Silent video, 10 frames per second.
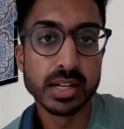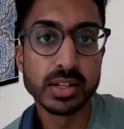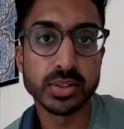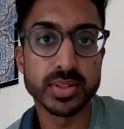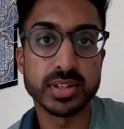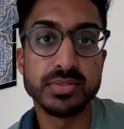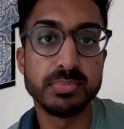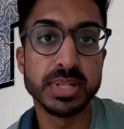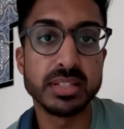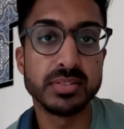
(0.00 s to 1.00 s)
So instead of
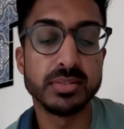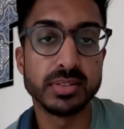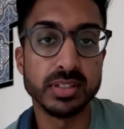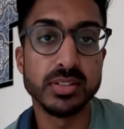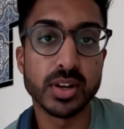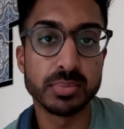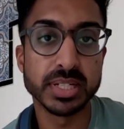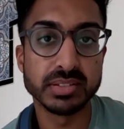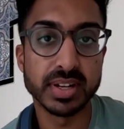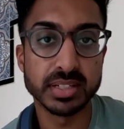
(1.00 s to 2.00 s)
the dinar
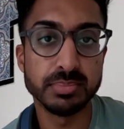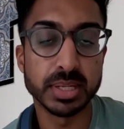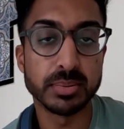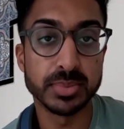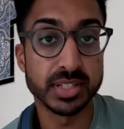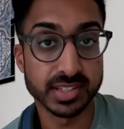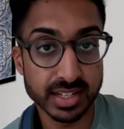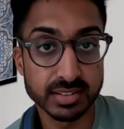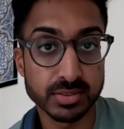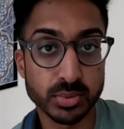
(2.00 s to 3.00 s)
being divided up to
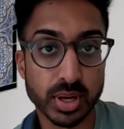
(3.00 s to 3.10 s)
cents,